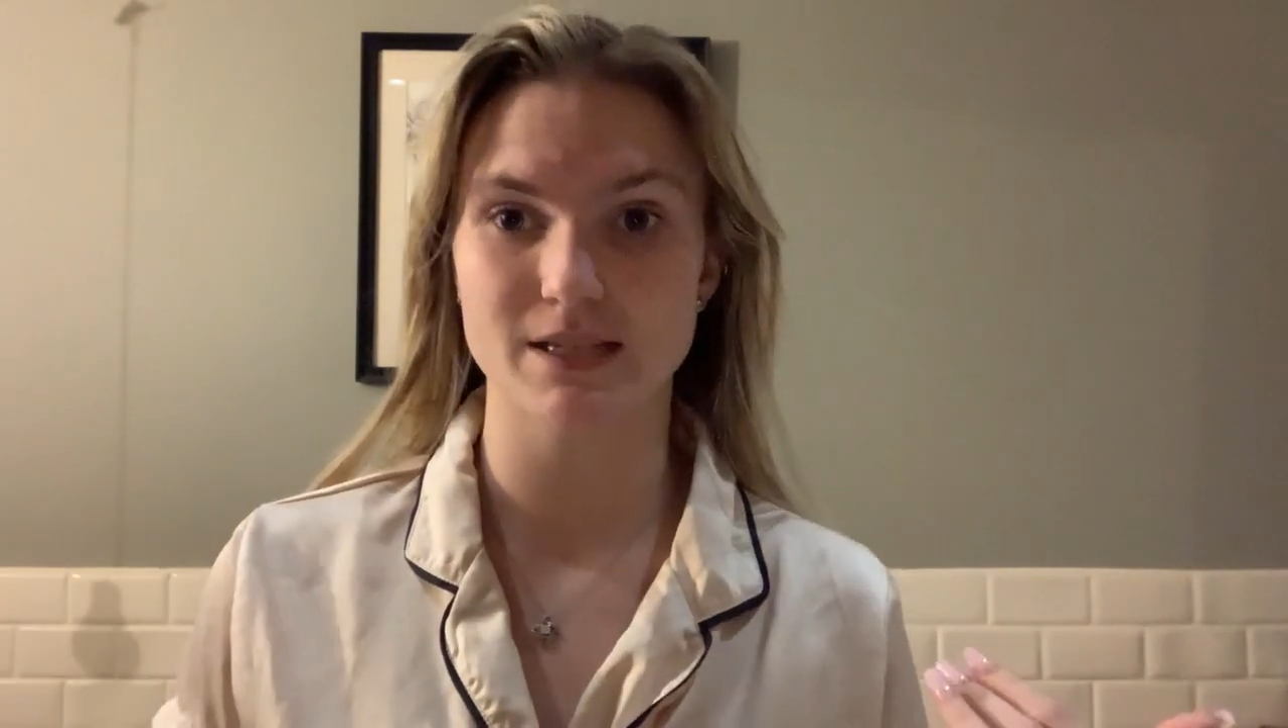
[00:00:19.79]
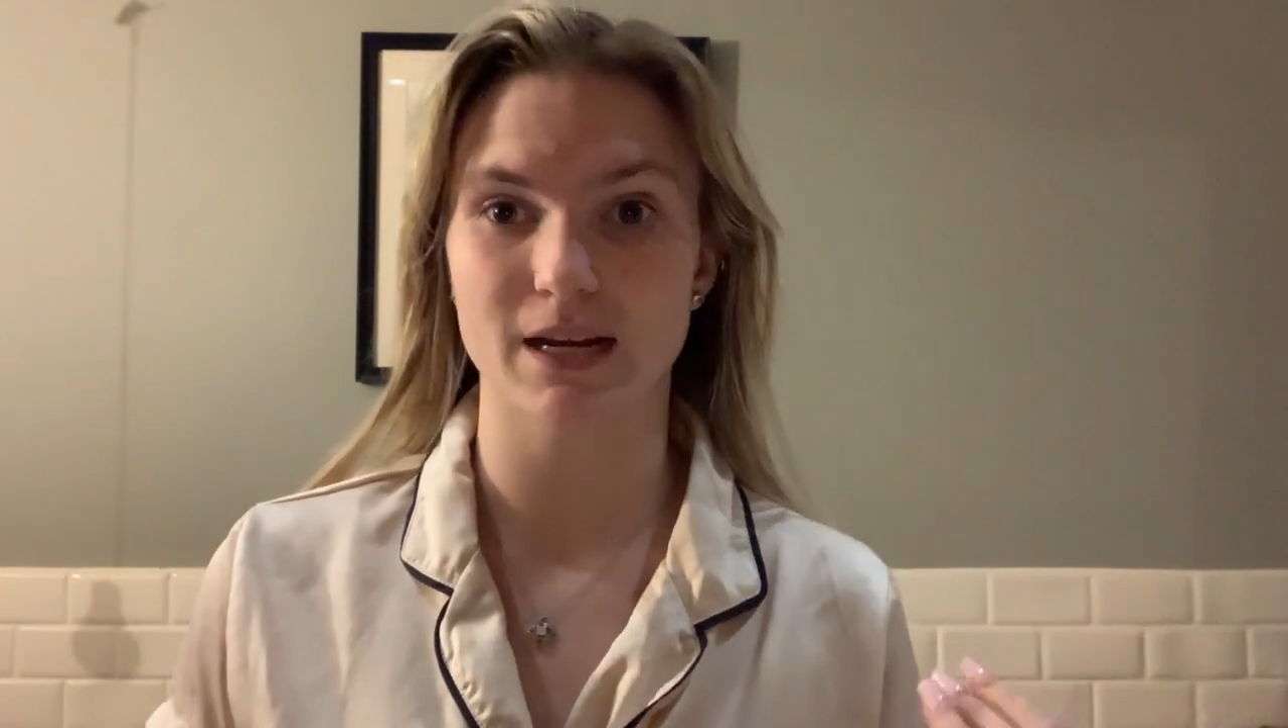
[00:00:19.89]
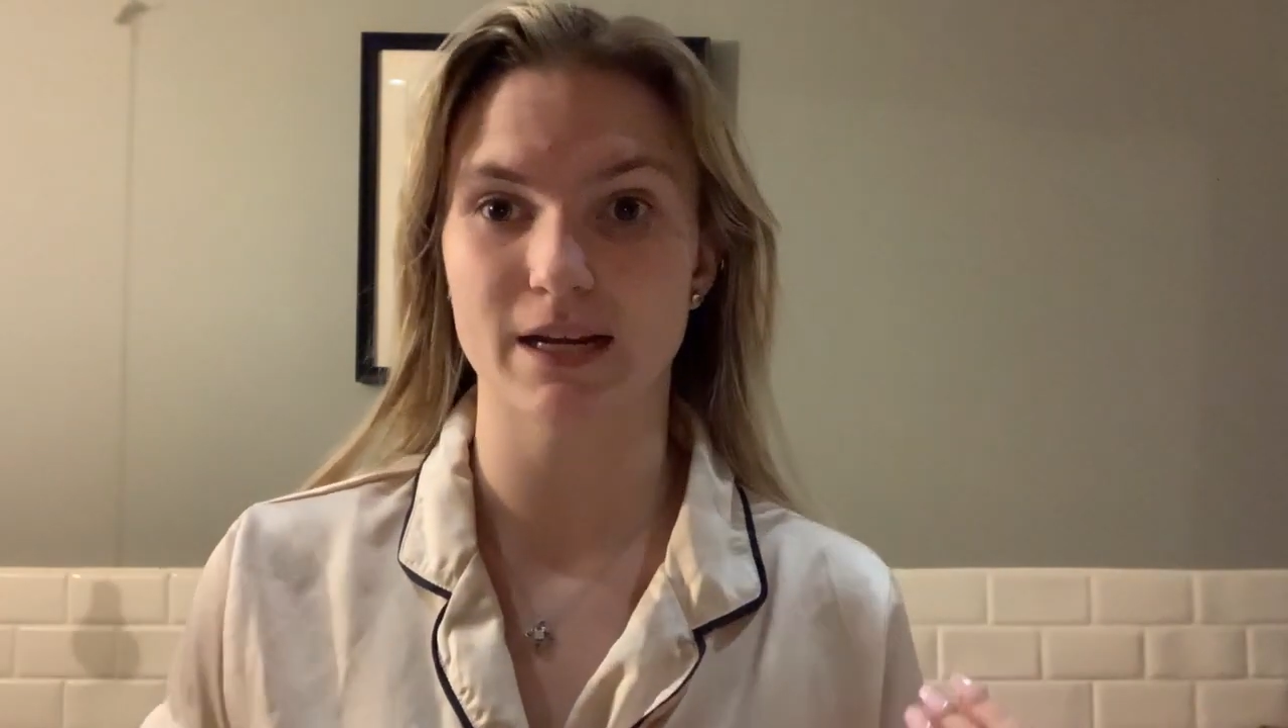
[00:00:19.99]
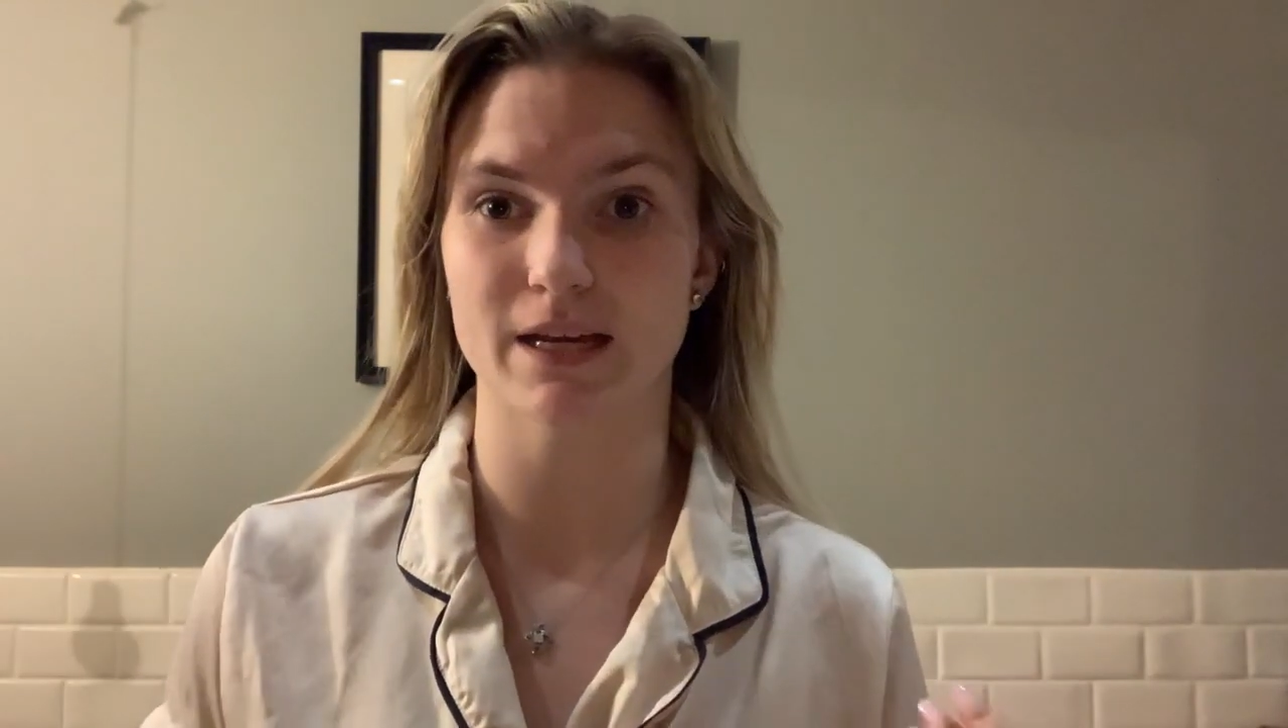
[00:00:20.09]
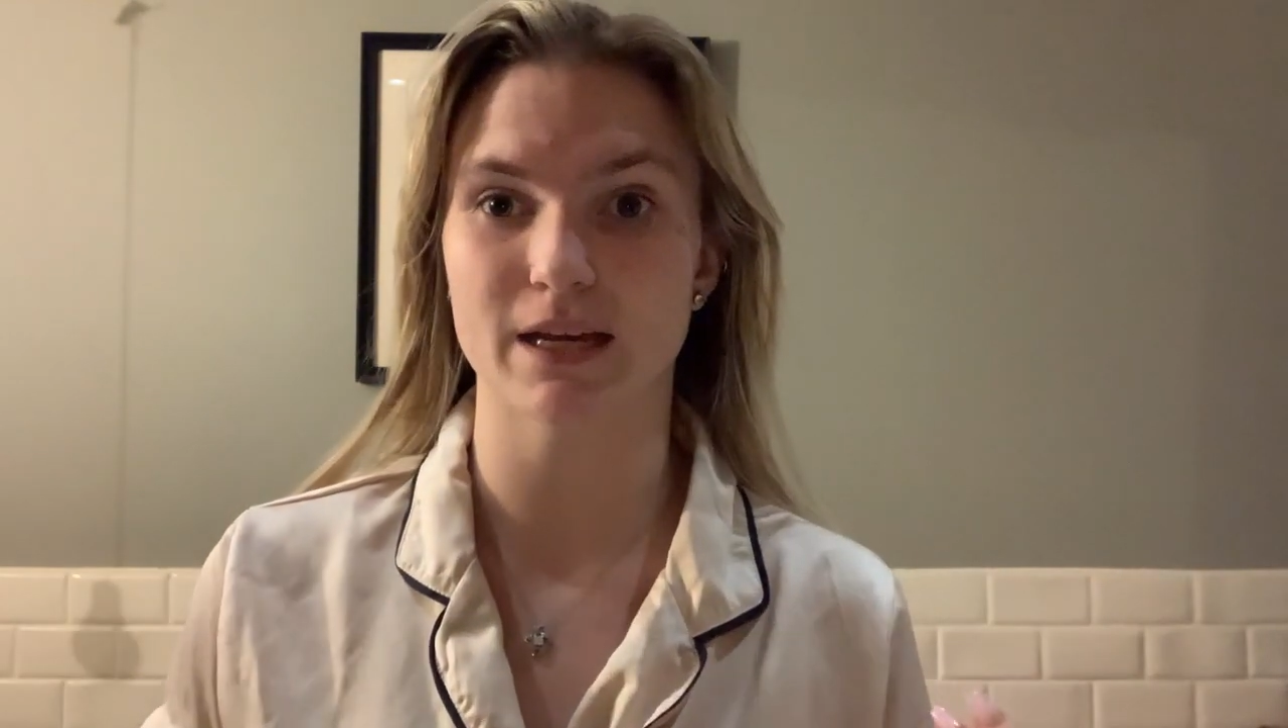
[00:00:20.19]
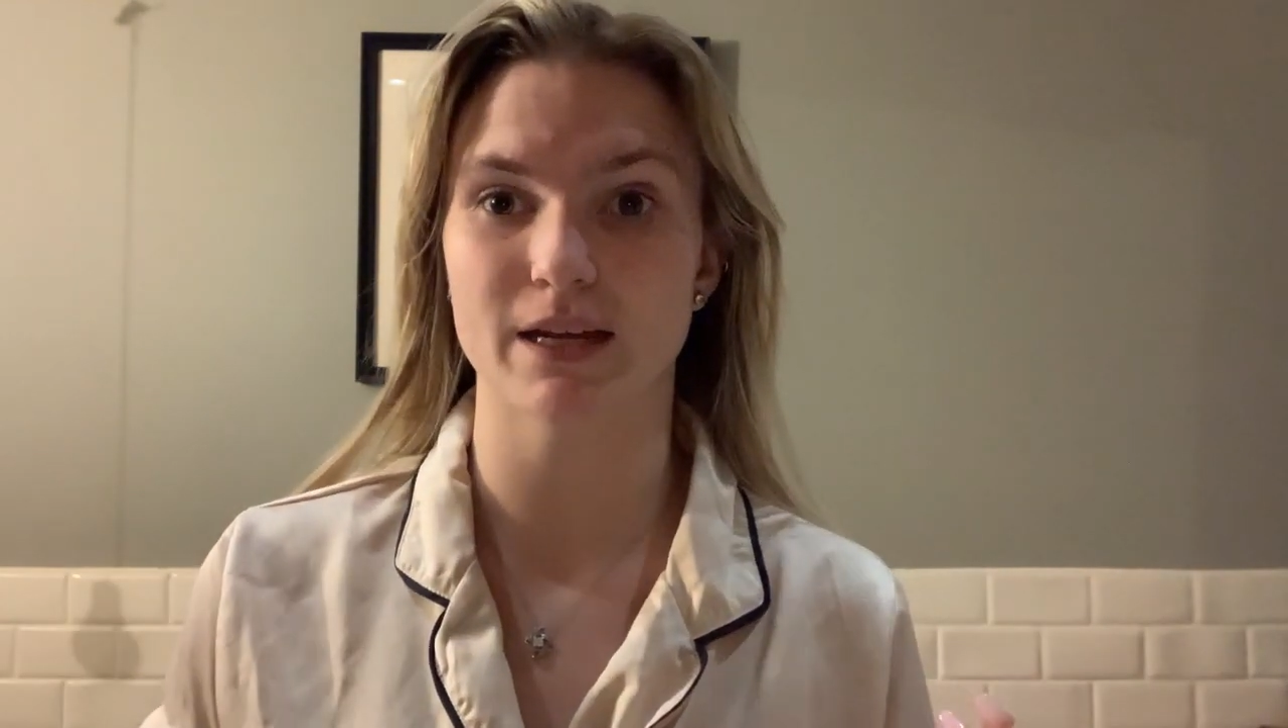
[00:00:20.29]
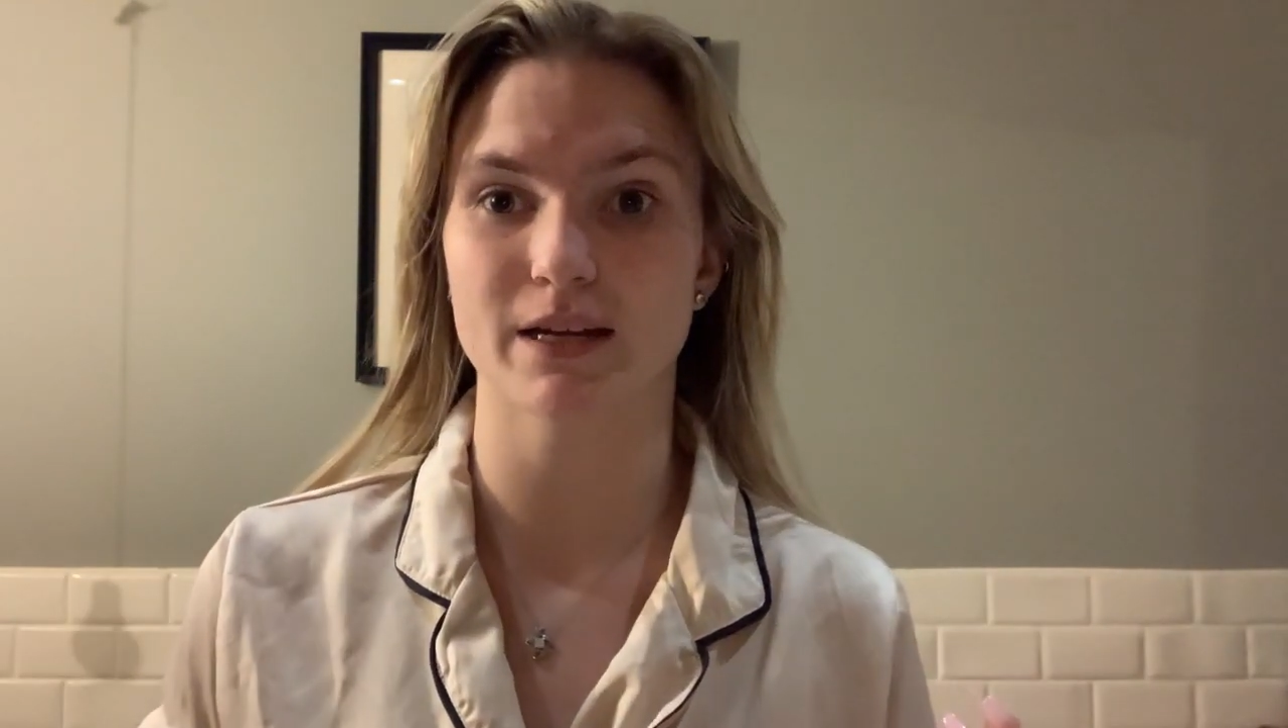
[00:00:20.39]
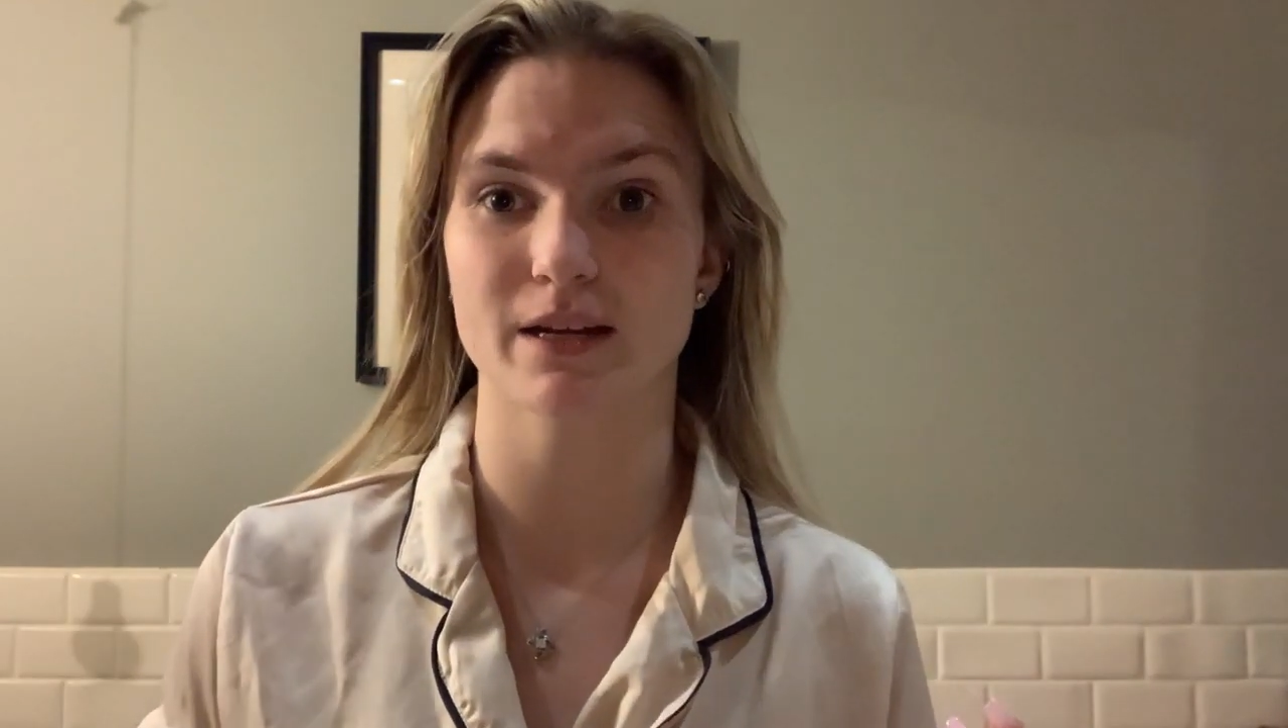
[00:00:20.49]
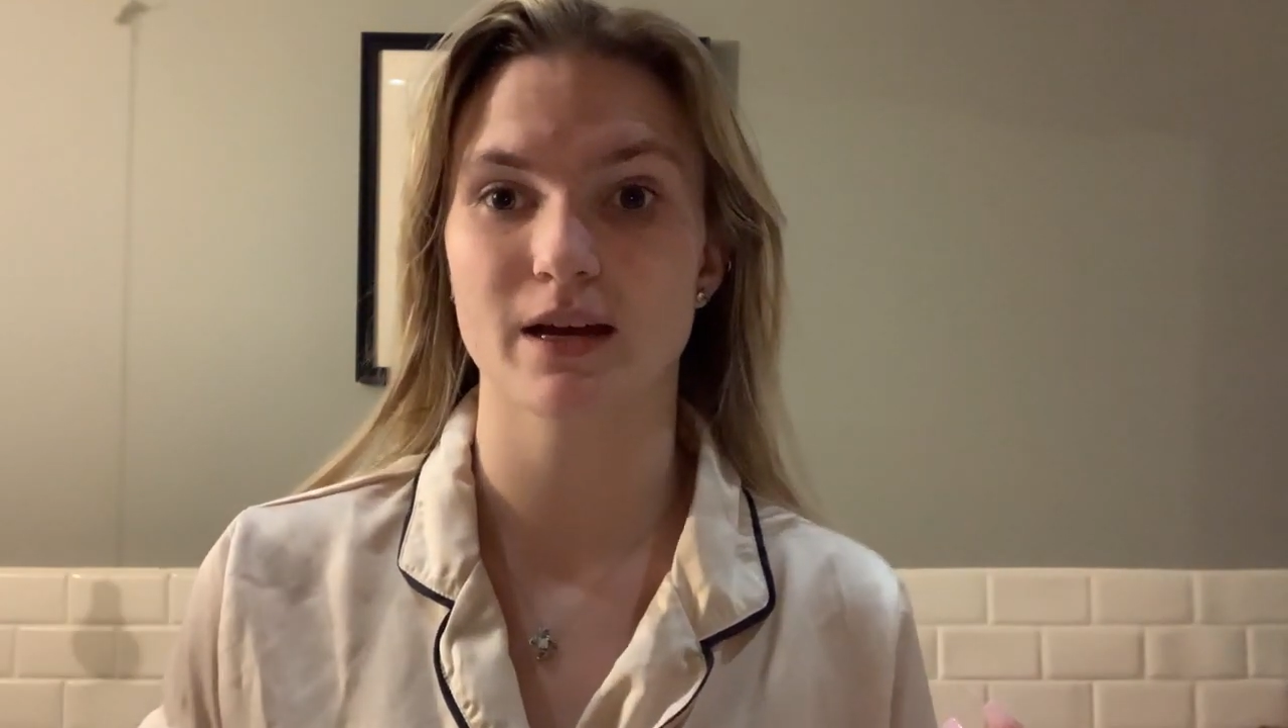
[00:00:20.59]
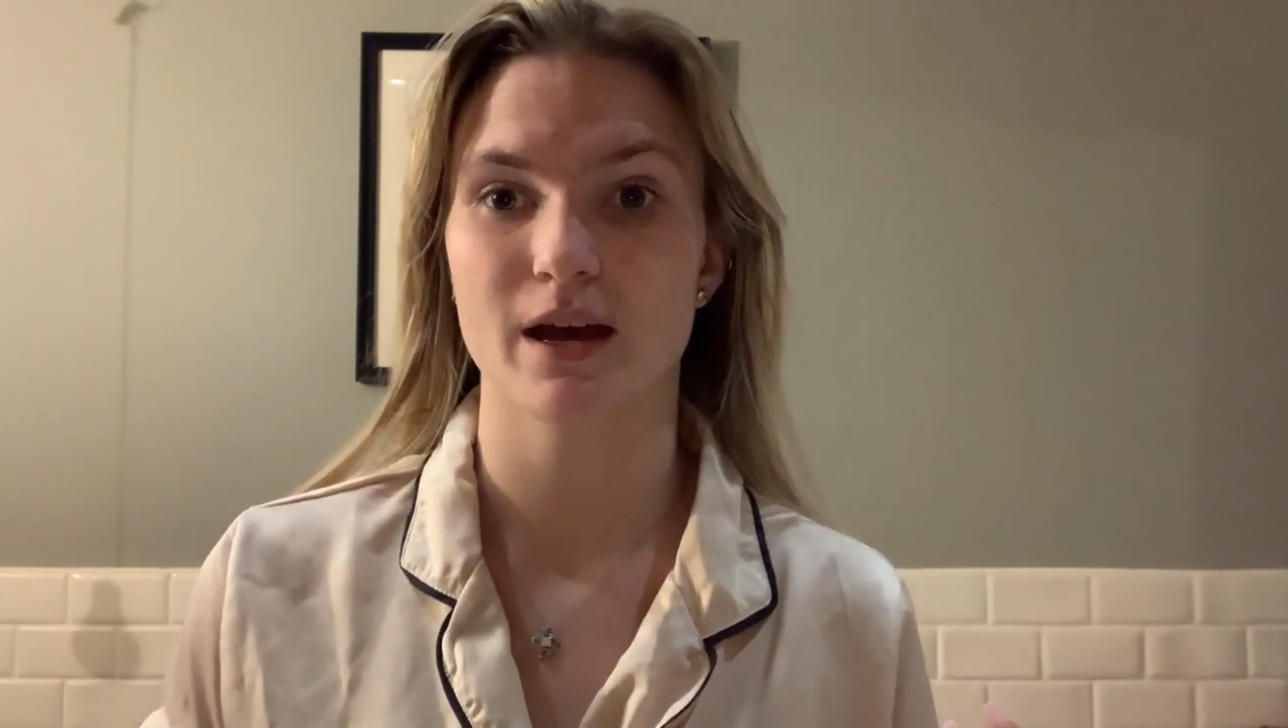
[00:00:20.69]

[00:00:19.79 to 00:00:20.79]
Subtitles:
clean